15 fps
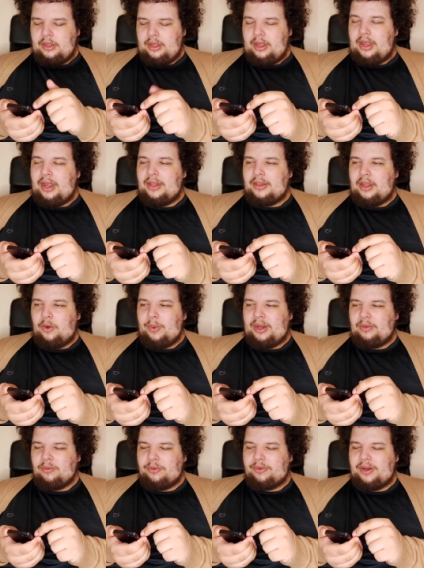complete. And now we
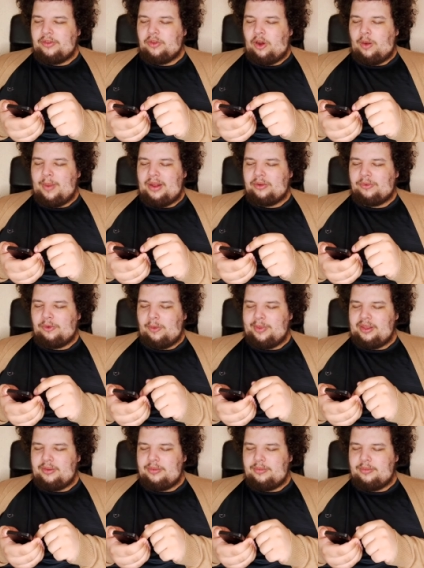can refine dark matter from
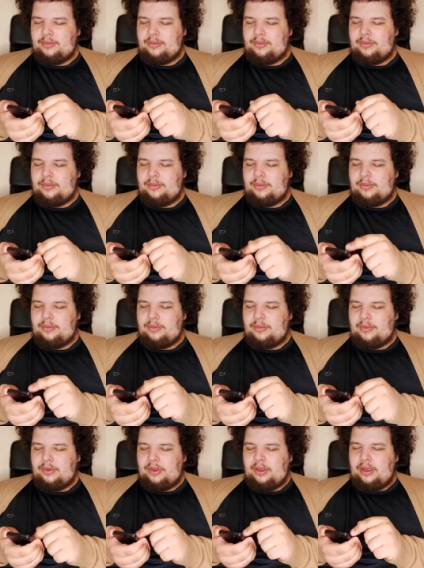it. Research
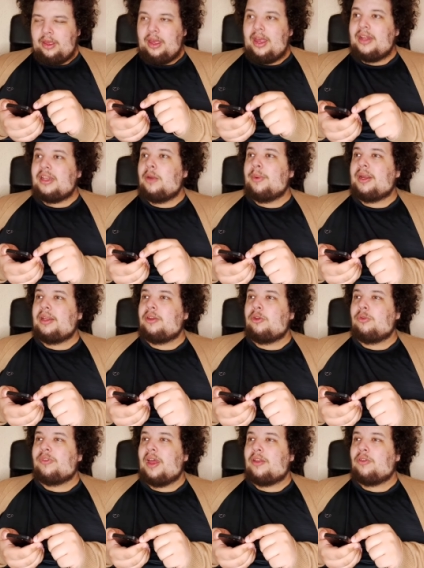complete. And now we can
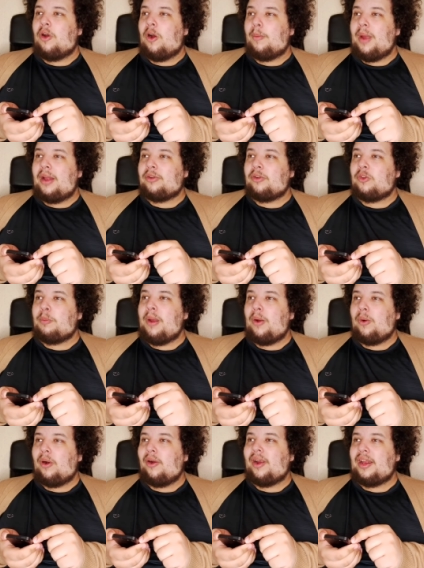use that dark matter to
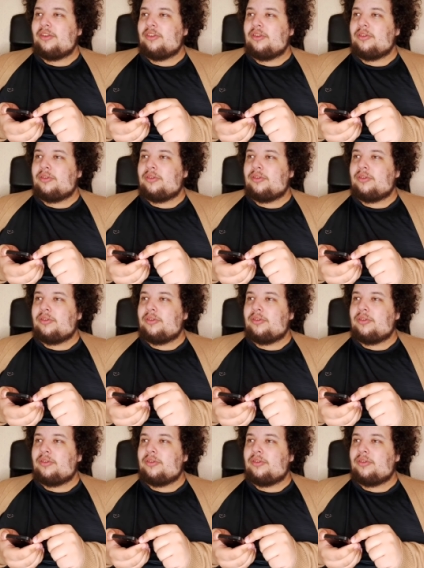power our engines.